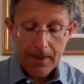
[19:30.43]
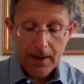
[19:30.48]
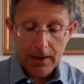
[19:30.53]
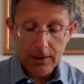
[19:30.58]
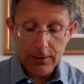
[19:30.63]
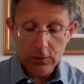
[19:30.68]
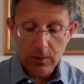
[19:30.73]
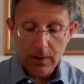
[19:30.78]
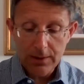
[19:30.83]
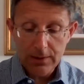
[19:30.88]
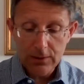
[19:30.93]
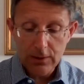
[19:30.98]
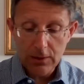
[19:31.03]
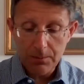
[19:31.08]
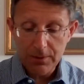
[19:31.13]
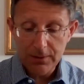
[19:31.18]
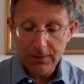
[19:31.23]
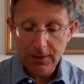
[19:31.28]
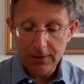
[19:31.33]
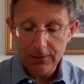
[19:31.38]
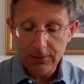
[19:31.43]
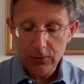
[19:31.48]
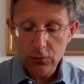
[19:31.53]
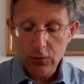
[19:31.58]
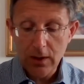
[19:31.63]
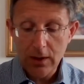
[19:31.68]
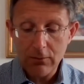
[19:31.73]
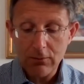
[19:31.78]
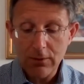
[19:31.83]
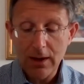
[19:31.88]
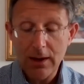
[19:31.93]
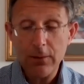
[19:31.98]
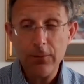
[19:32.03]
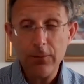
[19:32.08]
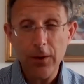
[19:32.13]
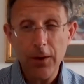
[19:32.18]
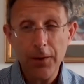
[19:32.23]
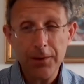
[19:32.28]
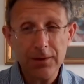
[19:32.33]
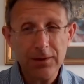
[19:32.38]
22% strike rate,
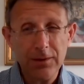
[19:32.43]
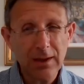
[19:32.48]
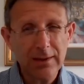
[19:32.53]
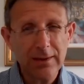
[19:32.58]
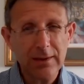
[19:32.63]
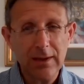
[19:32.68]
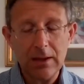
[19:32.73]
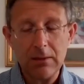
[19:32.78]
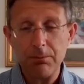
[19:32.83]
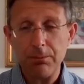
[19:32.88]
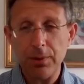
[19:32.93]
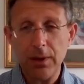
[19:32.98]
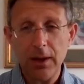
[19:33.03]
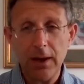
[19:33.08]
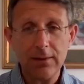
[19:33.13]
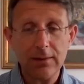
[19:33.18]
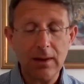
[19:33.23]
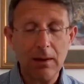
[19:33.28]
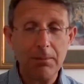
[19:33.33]
further 16 plays.